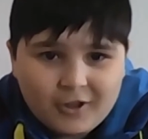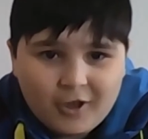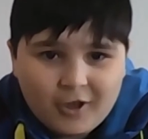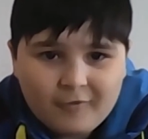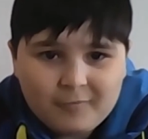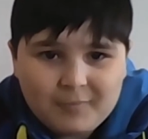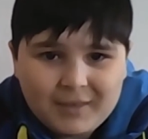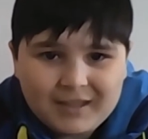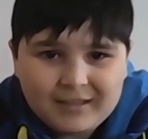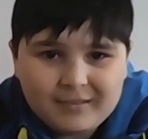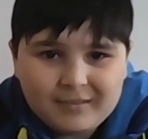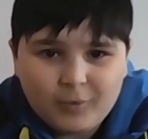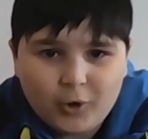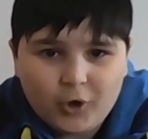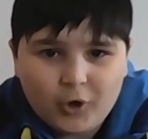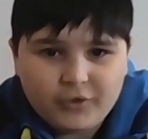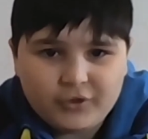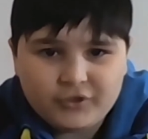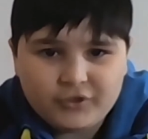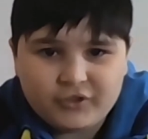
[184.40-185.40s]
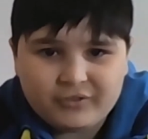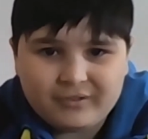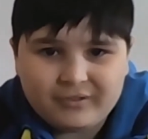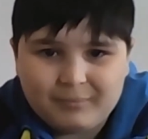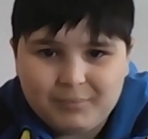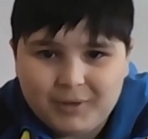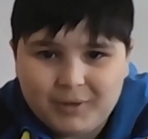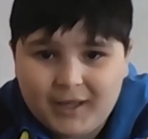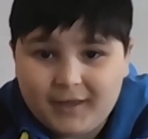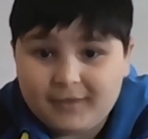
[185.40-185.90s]
Nerf means more than just a
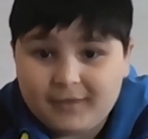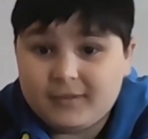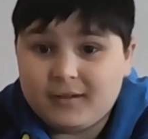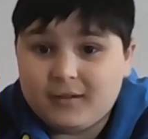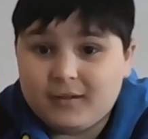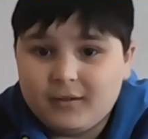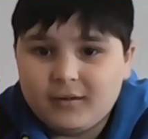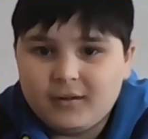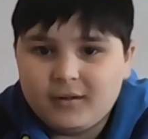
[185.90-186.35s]
blaster.